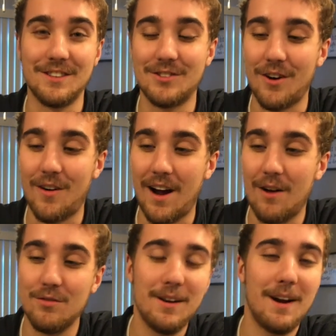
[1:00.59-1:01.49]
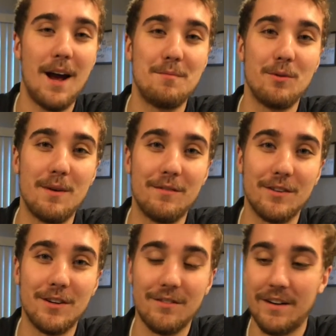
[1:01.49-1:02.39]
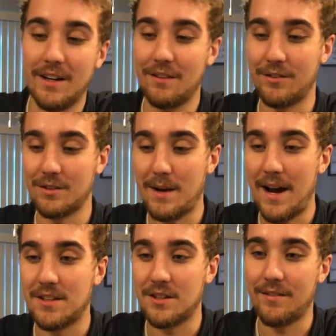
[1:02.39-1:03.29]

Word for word: So I was very happy with my very, very first batch.